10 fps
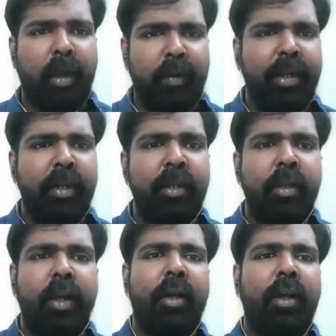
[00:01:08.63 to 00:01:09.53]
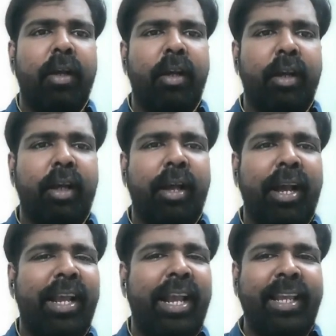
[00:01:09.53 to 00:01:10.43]
right? Uh,
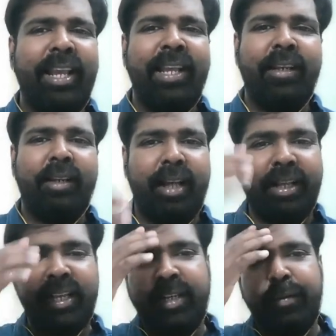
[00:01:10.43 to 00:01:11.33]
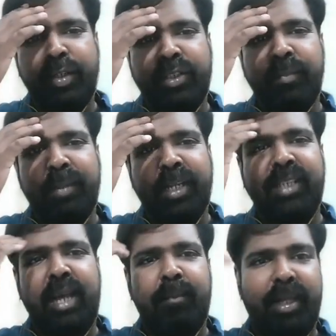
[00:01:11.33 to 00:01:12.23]
I again, I can give you a simple
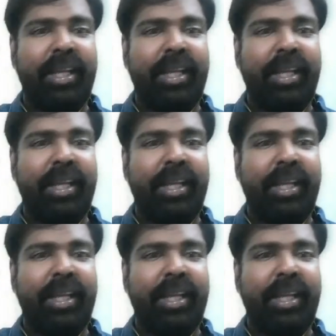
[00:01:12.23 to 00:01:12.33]
example.